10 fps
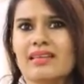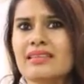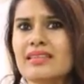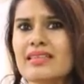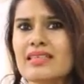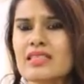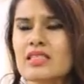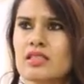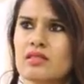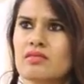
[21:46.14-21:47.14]
other than
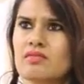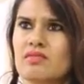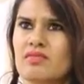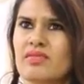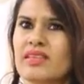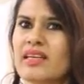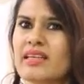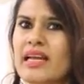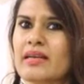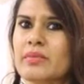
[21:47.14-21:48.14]
this,
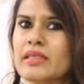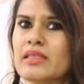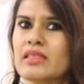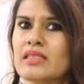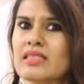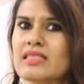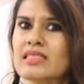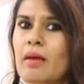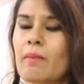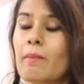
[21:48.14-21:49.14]
there can be
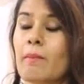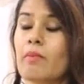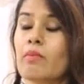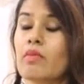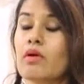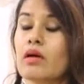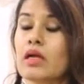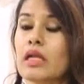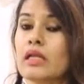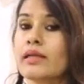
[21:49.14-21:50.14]
some
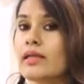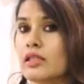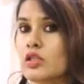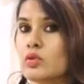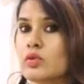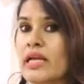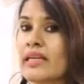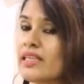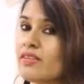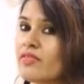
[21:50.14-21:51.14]
legal issues,
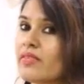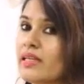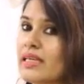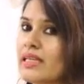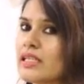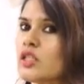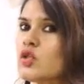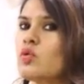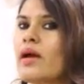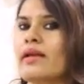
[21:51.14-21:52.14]
and if legal
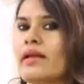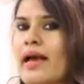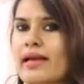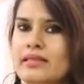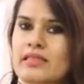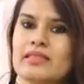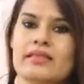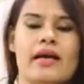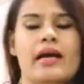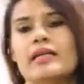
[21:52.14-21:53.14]
issue arise,
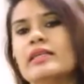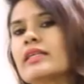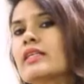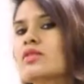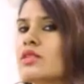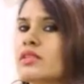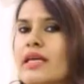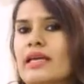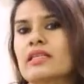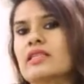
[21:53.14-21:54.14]
then it
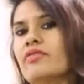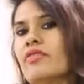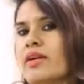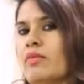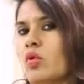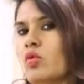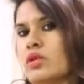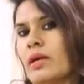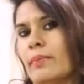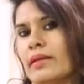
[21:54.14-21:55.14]
will take different
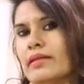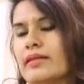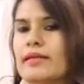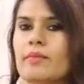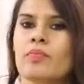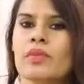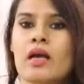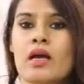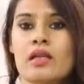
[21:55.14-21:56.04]
mode completely.